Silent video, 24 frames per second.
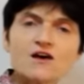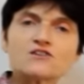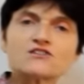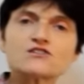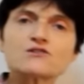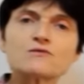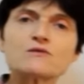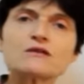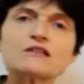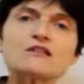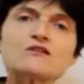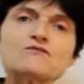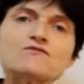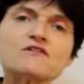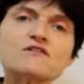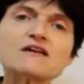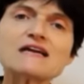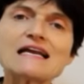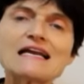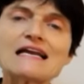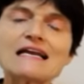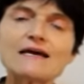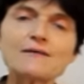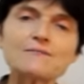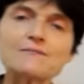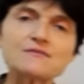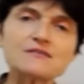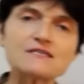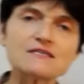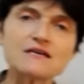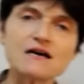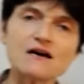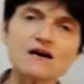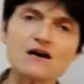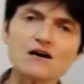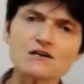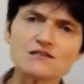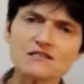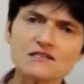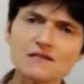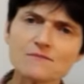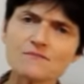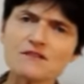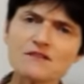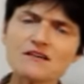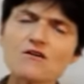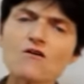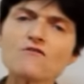So a lunar eclipse,
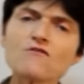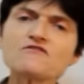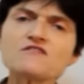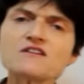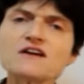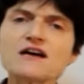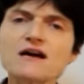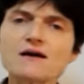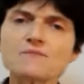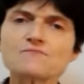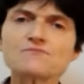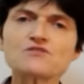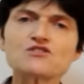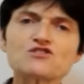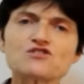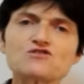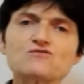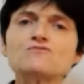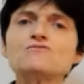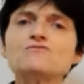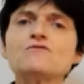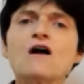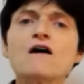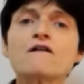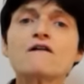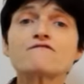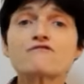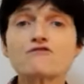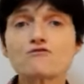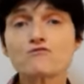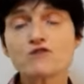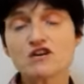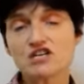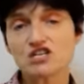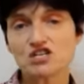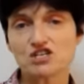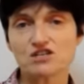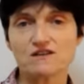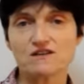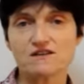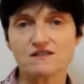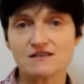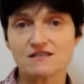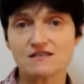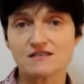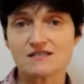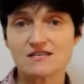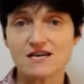something often comes to fruition
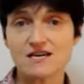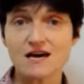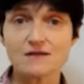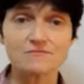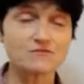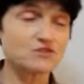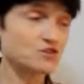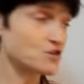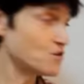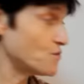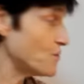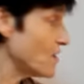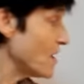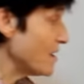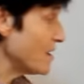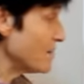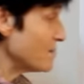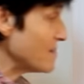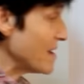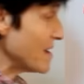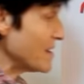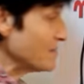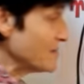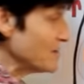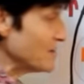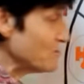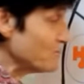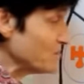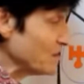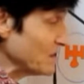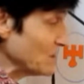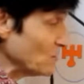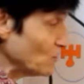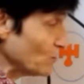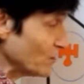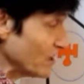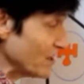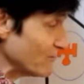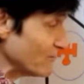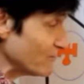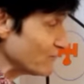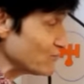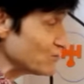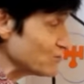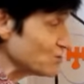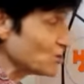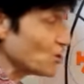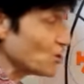at this time. So maybe you've been looking for a